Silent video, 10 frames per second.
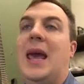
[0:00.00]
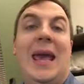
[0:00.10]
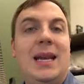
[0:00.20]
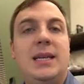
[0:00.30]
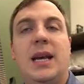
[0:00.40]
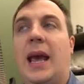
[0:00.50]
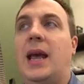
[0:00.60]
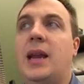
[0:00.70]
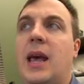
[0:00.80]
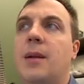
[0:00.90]
Int
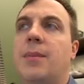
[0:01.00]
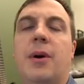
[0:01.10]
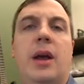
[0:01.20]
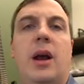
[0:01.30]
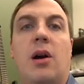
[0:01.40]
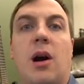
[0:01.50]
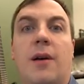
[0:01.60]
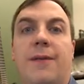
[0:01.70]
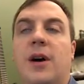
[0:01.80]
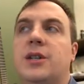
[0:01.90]
and input here
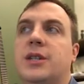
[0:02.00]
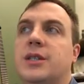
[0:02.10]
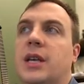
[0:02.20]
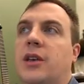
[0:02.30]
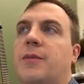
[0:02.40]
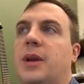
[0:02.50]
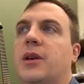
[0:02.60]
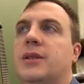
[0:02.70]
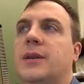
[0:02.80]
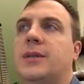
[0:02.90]
are functions that you've been
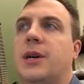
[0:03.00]
using.